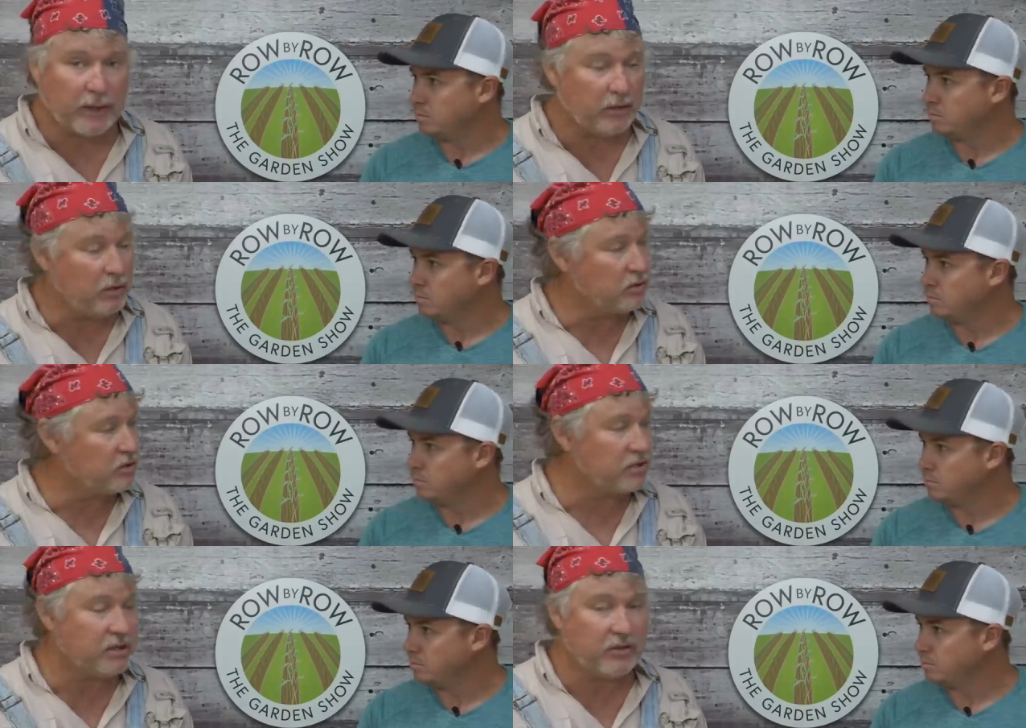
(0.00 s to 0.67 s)
Speaker 1: about
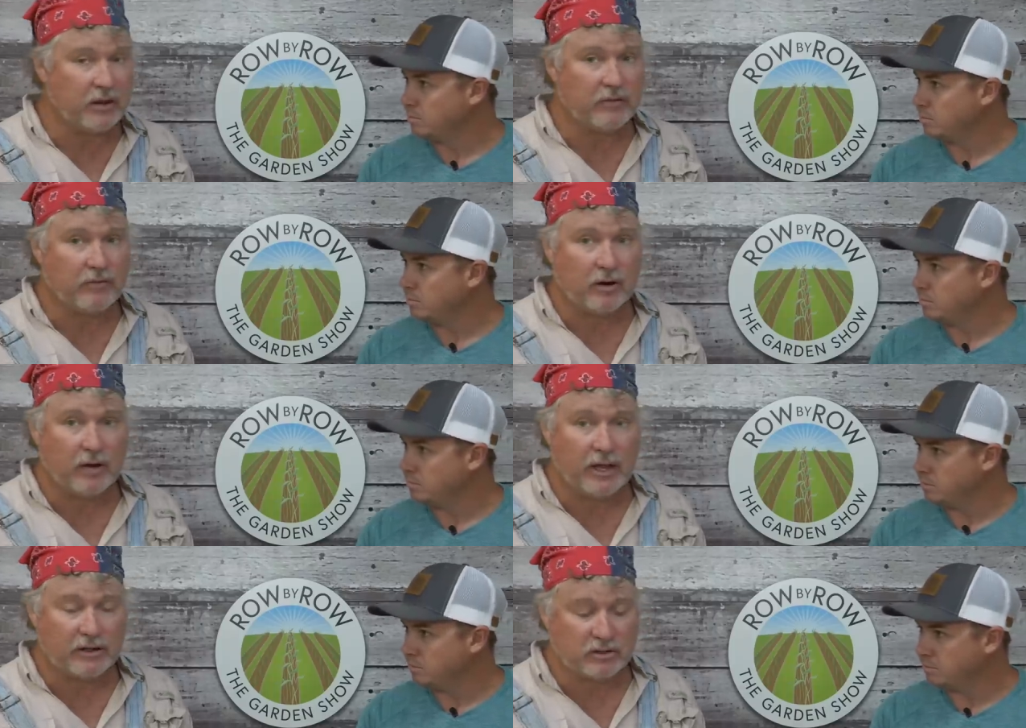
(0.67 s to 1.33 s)
using synthetic
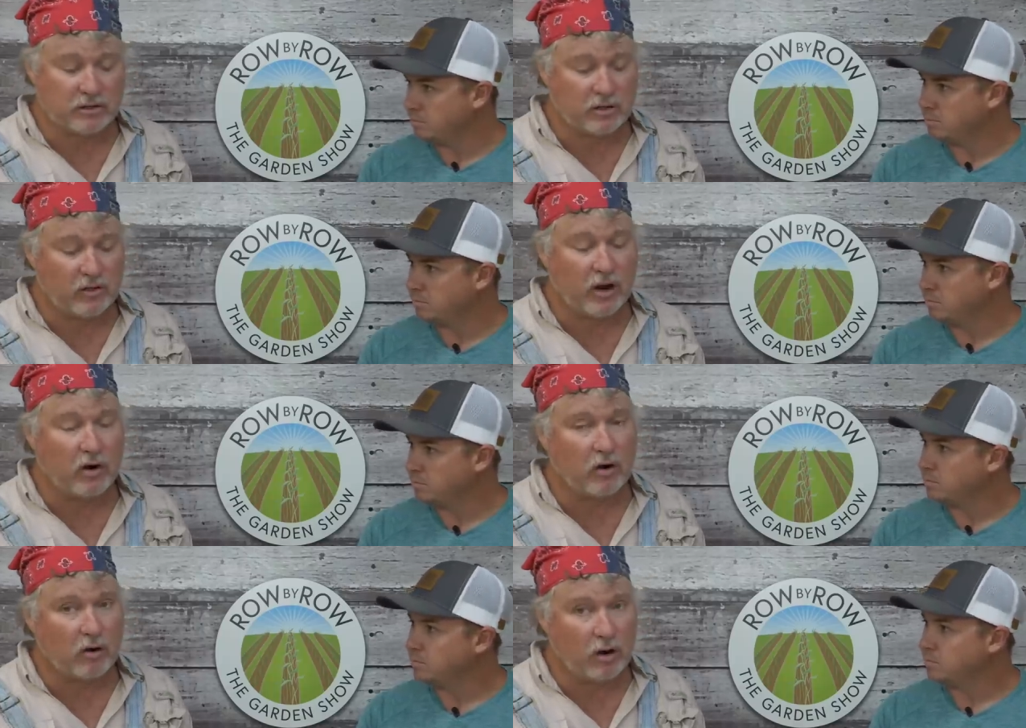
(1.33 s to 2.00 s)
fertilizer, so
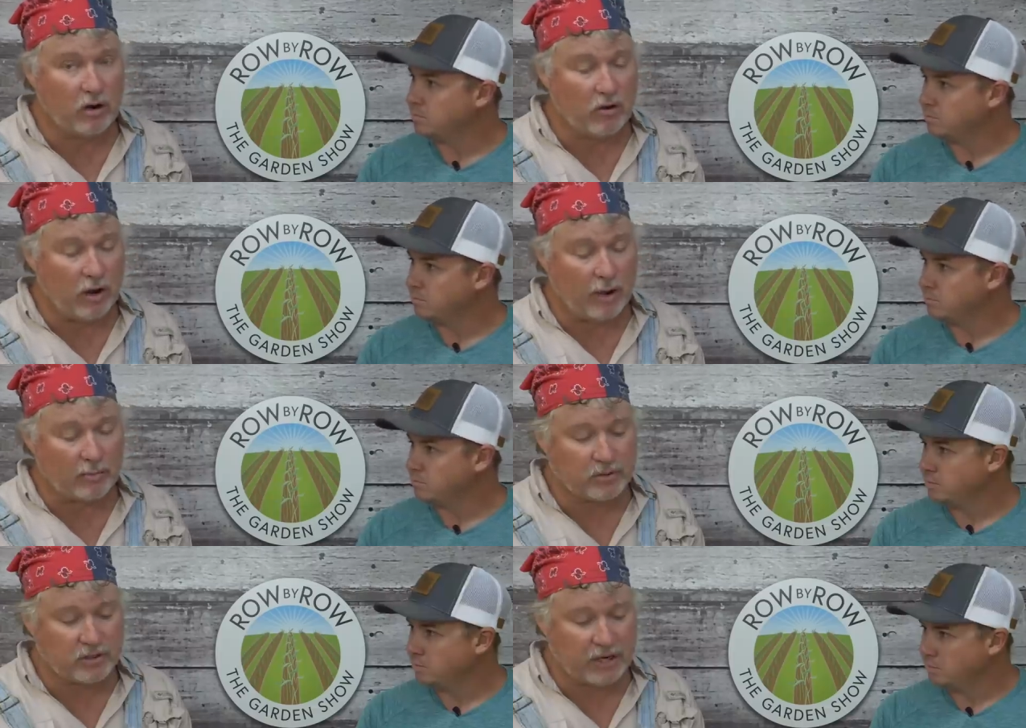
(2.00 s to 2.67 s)
there are other
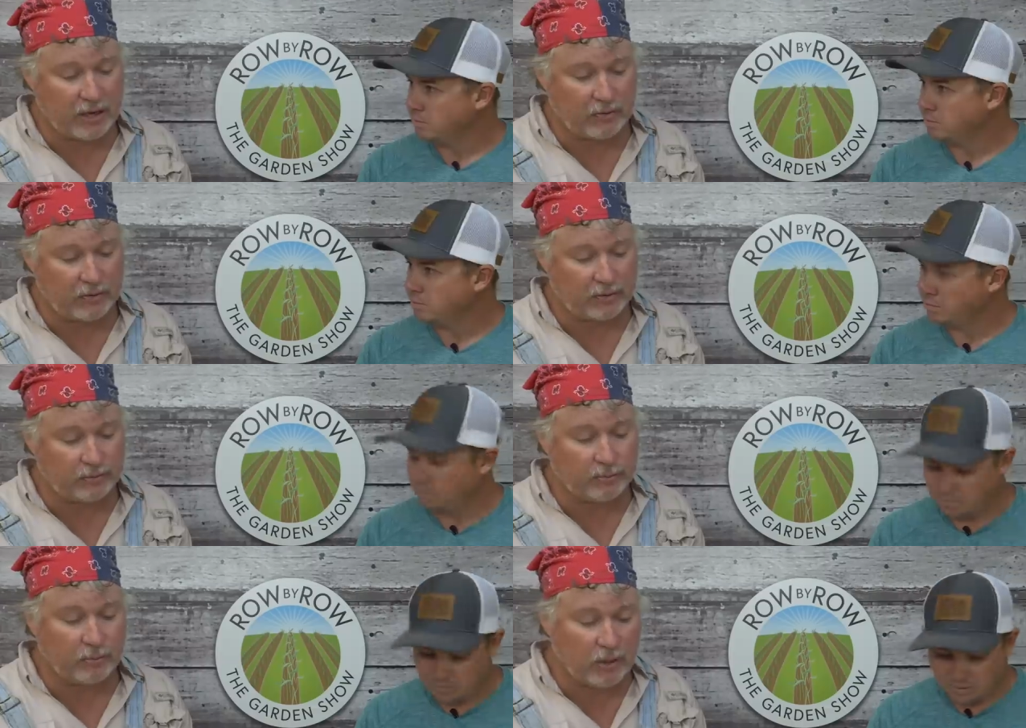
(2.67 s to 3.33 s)
options out
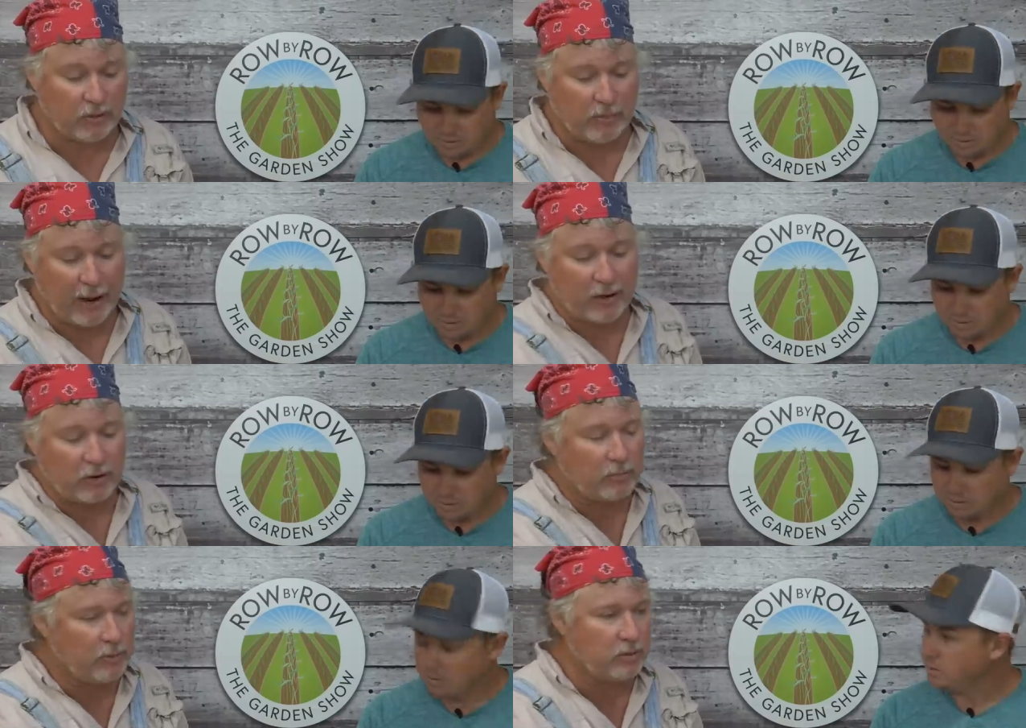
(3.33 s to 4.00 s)
there. But the
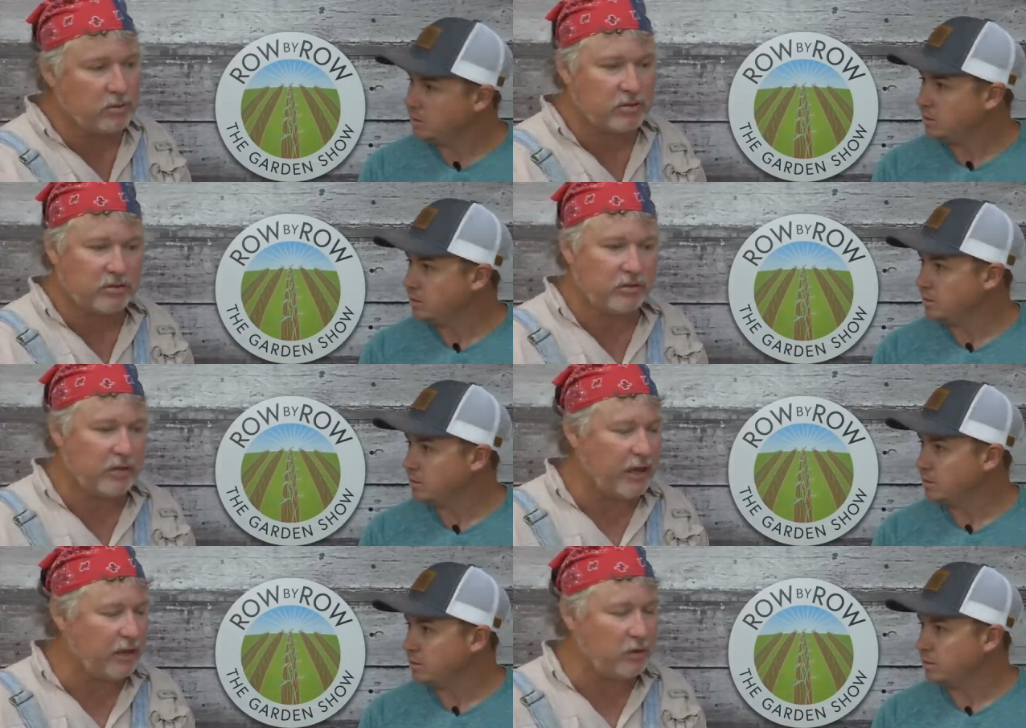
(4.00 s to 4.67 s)
MicroBoost,
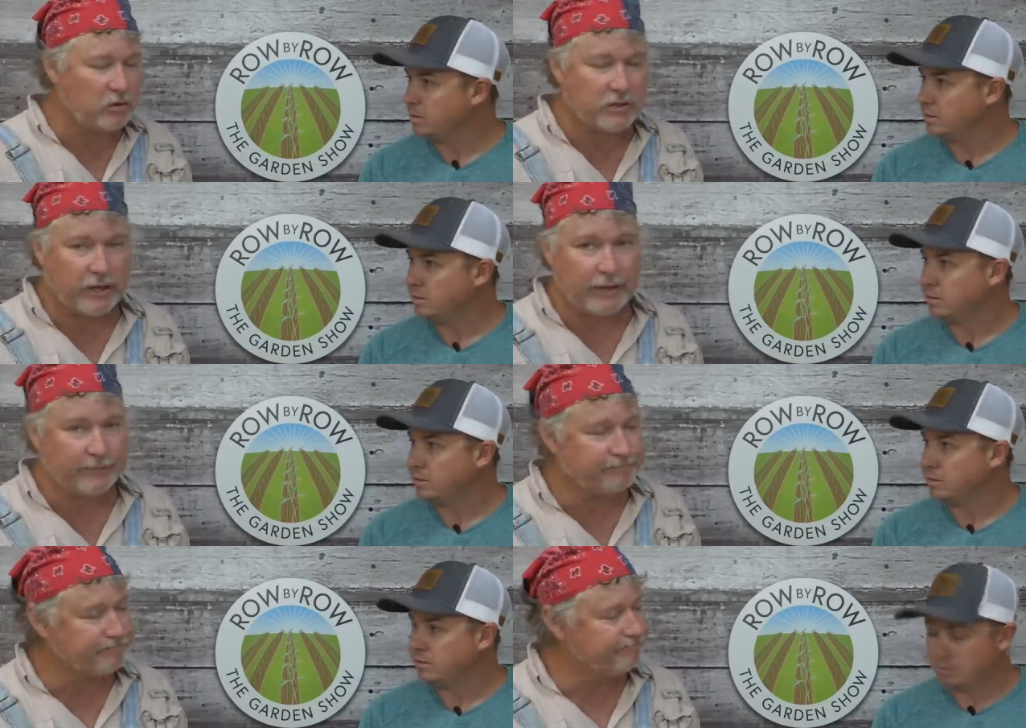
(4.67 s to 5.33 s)
you got to use
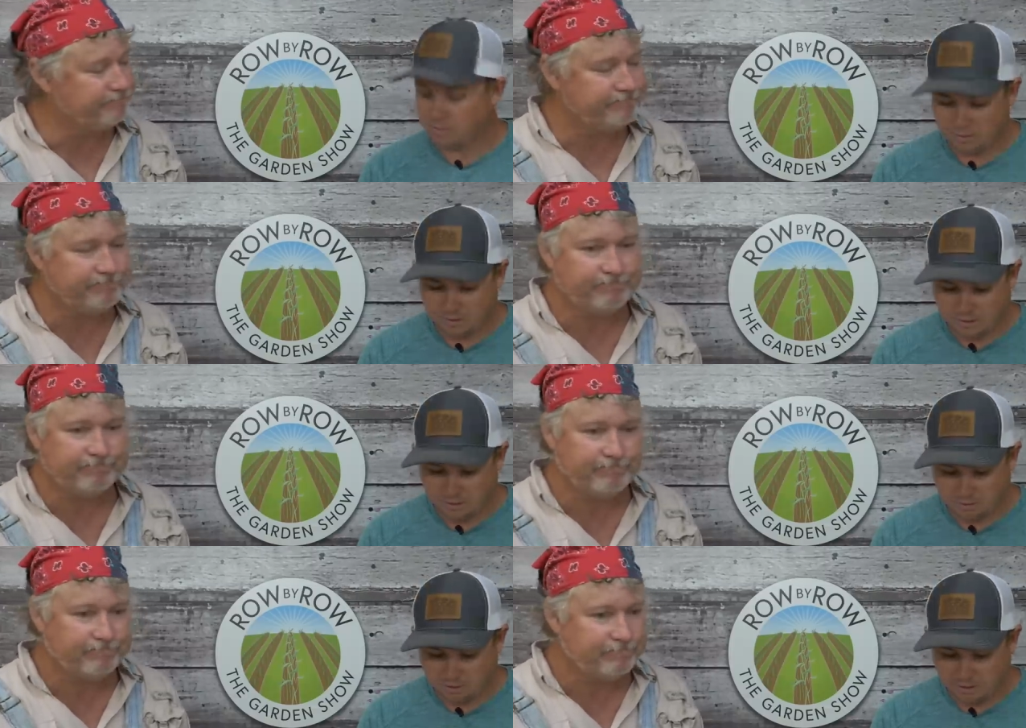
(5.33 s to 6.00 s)
that.
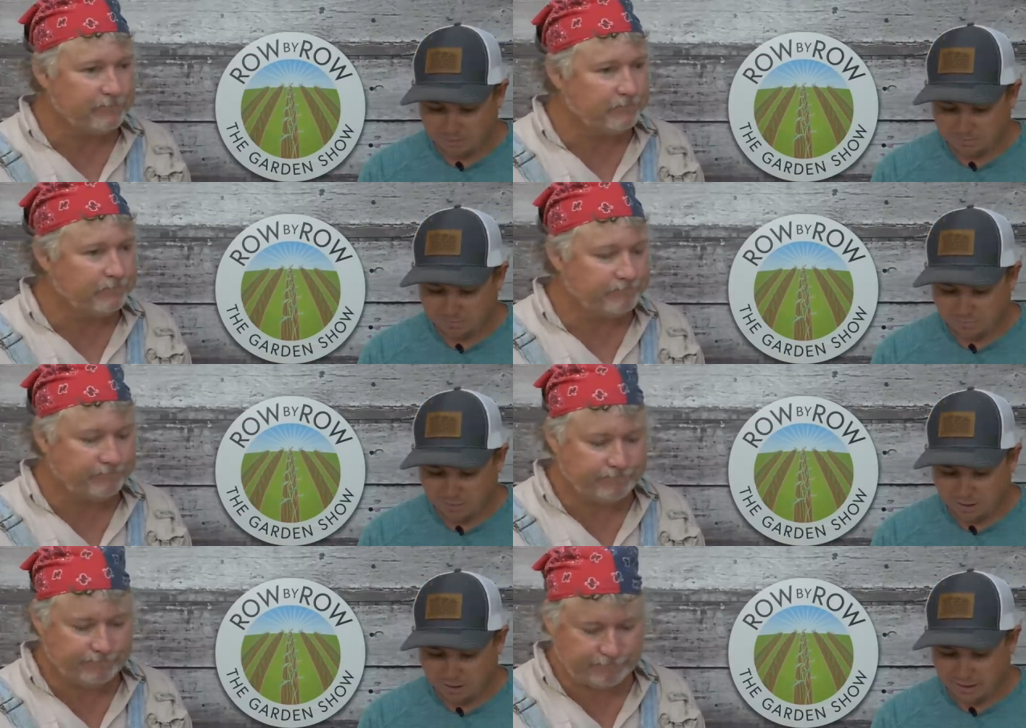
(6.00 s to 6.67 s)
Speaker 2: That's right.
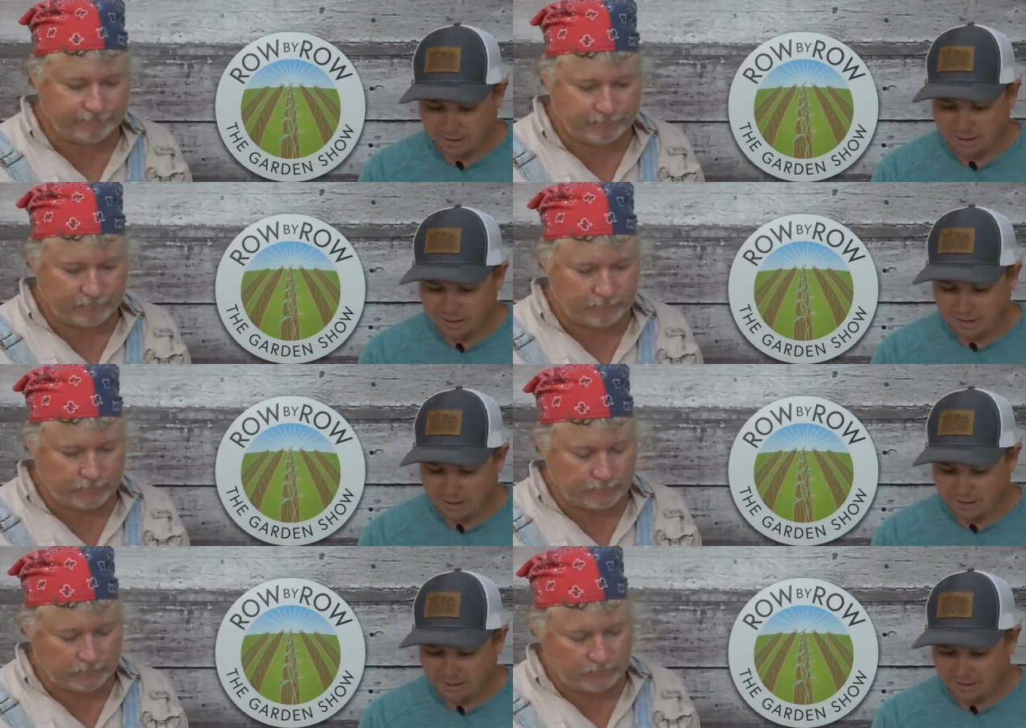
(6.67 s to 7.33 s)
Okay, and